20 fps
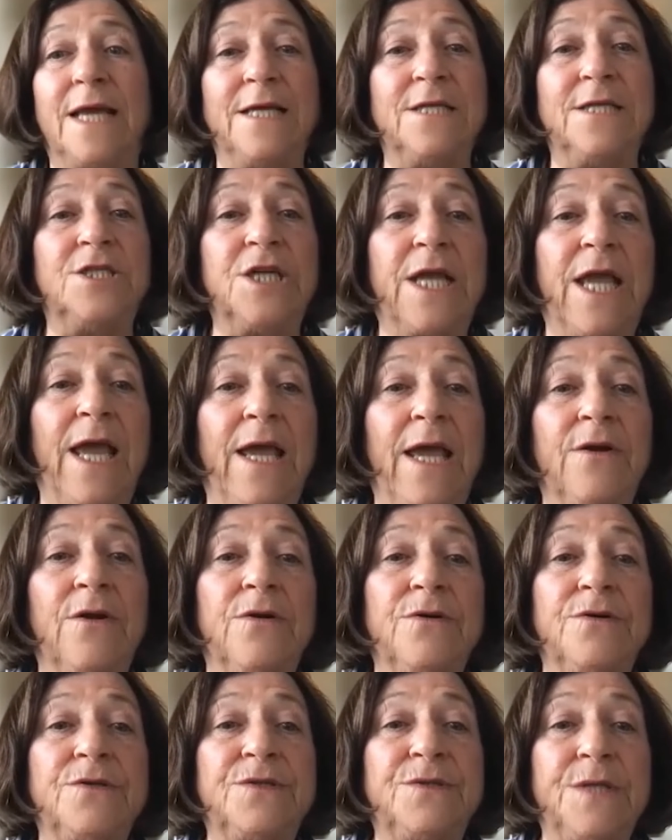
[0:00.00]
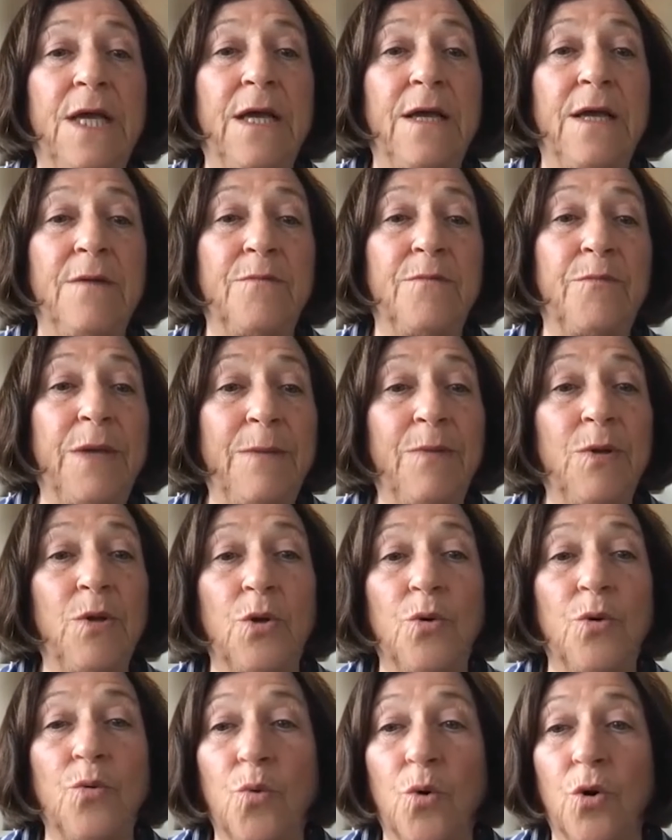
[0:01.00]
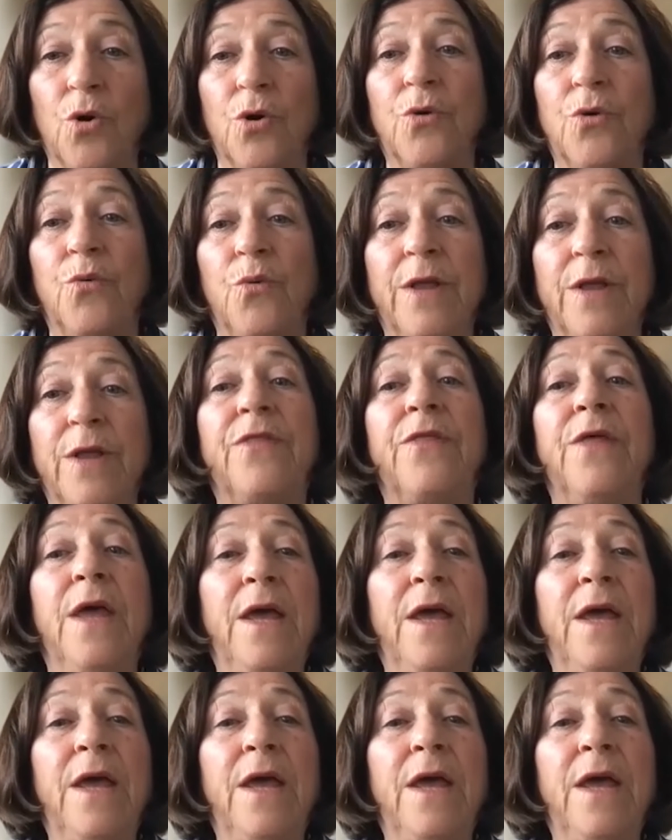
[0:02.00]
educators, people who work with